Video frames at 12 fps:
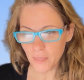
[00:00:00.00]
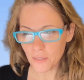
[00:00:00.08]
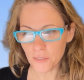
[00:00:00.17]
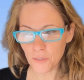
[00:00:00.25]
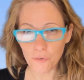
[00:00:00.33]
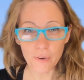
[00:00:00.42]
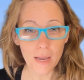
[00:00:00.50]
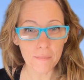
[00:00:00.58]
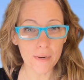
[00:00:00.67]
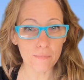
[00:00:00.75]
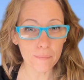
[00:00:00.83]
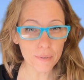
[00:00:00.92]
So grab
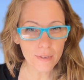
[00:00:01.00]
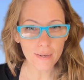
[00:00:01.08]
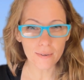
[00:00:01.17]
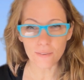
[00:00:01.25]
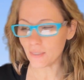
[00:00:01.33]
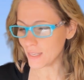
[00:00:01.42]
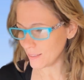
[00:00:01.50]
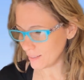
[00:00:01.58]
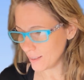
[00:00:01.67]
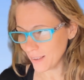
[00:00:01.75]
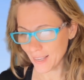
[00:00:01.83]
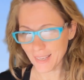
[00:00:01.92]
your book and read
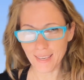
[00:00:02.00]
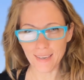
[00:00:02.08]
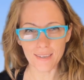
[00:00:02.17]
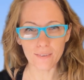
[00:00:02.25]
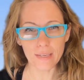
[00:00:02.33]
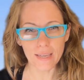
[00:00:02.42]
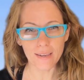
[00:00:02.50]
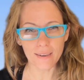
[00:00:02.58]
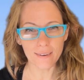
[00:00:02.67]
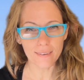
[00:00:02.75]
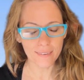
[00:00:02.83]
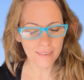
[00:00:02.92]
along. Here we
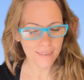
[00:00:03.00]
go.